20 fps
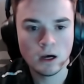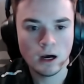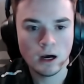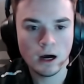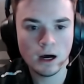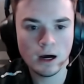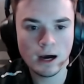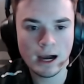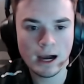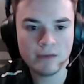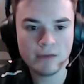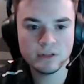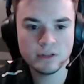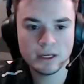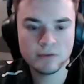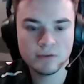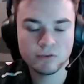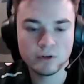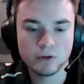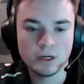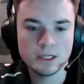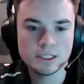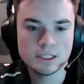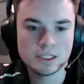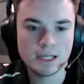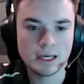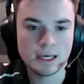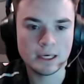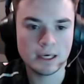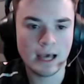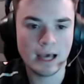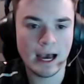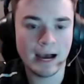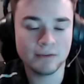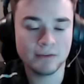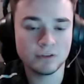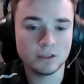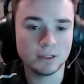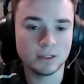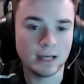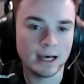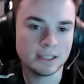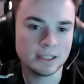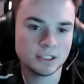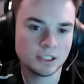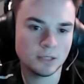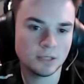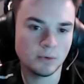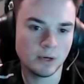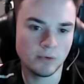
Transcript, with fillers: Uh, I feel like for us, like after last year,